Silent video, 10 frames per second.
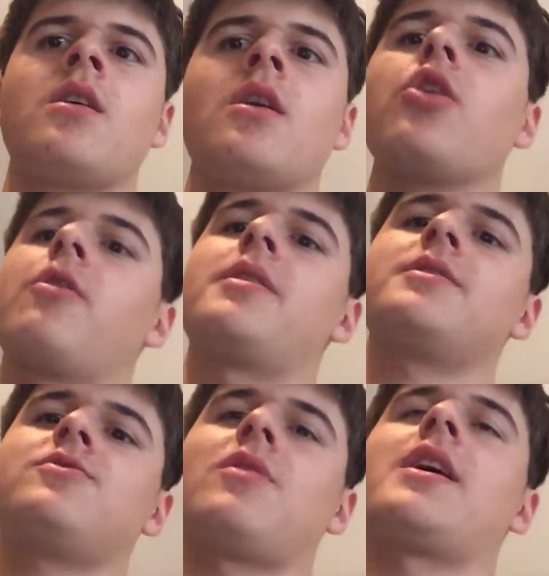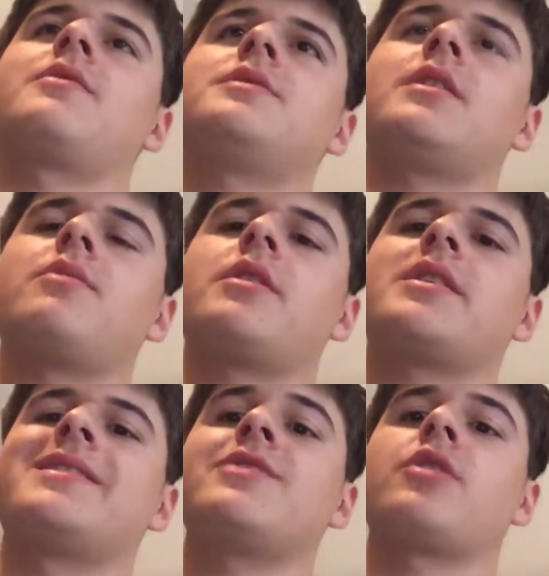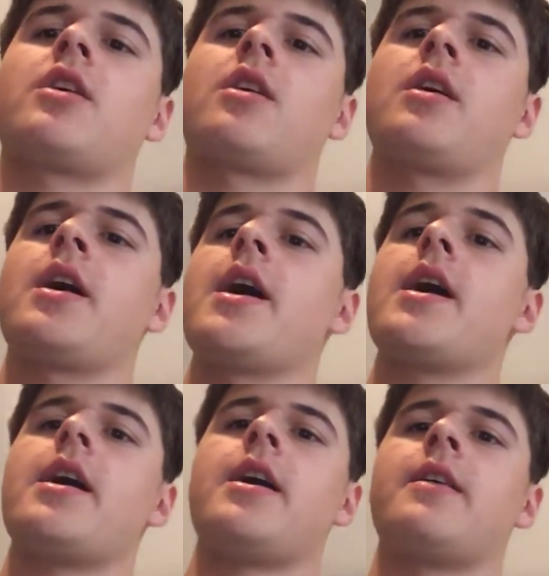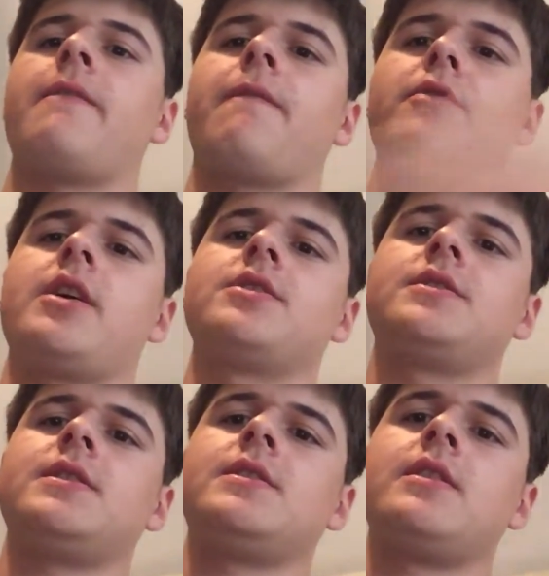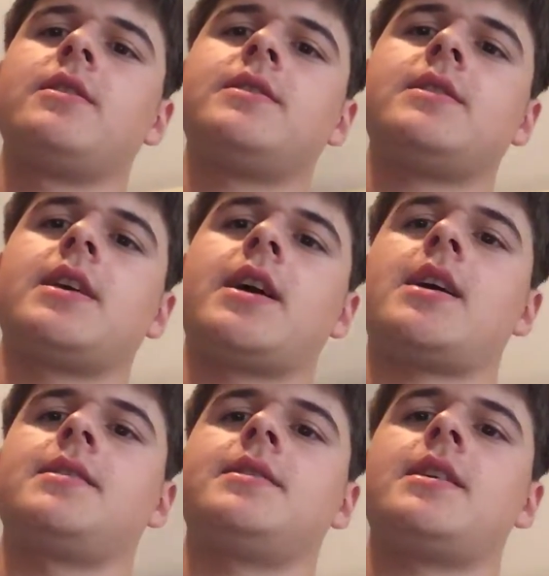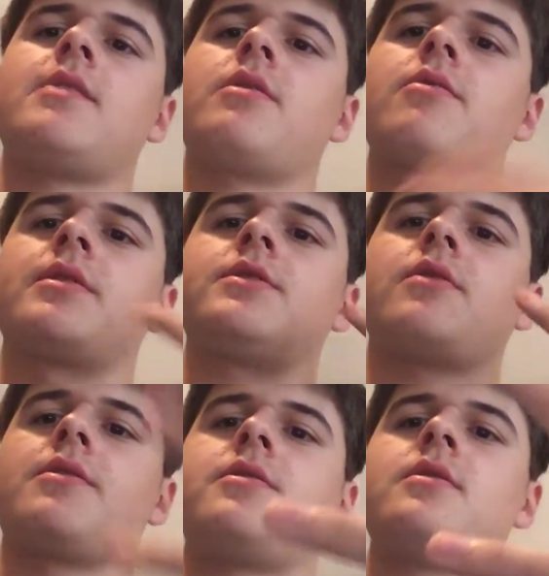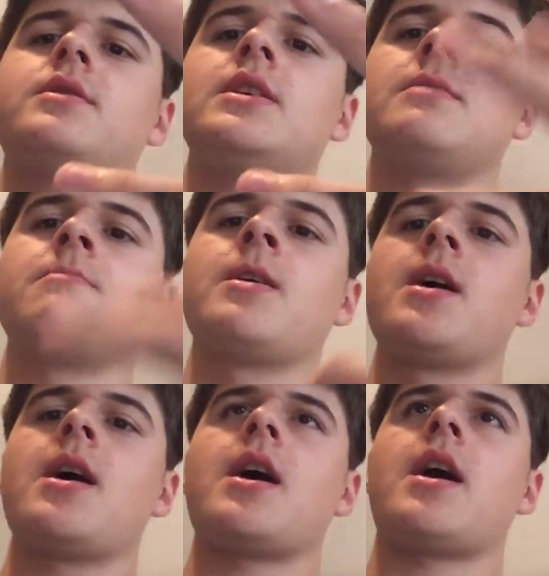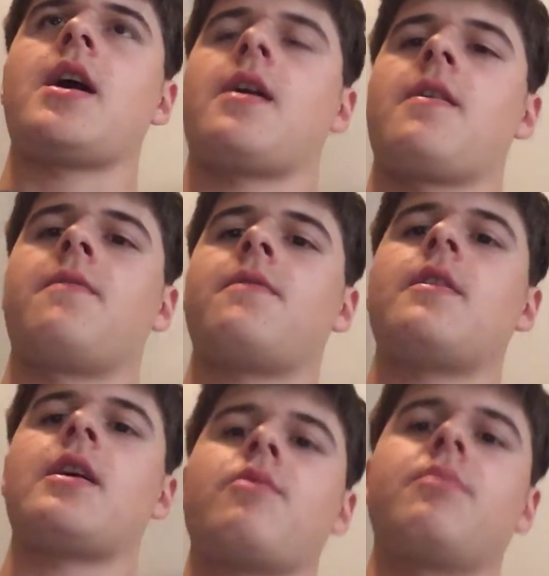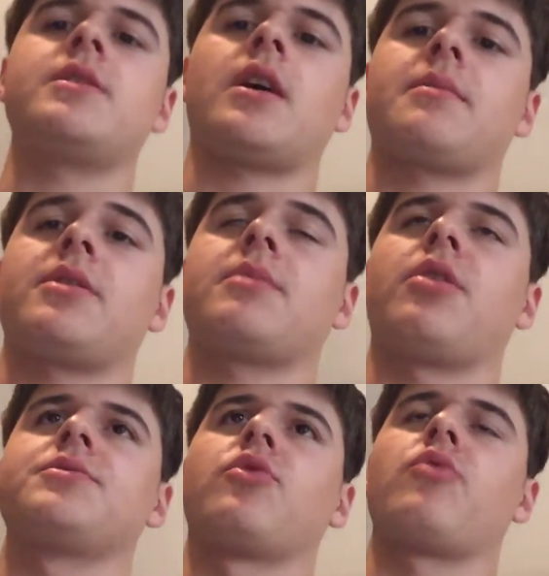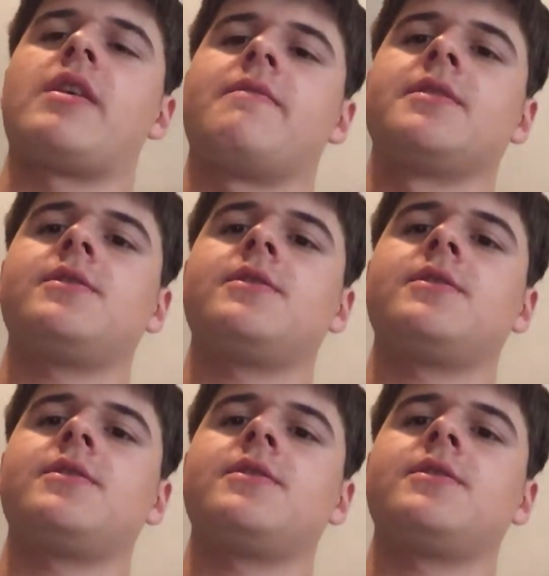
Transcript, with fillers: Hello, everybody. It's Ryan, and today we're continuing our NFL free agency series today. And today we're going to our third team, and today we'll be talking about the Baltimore Ravens.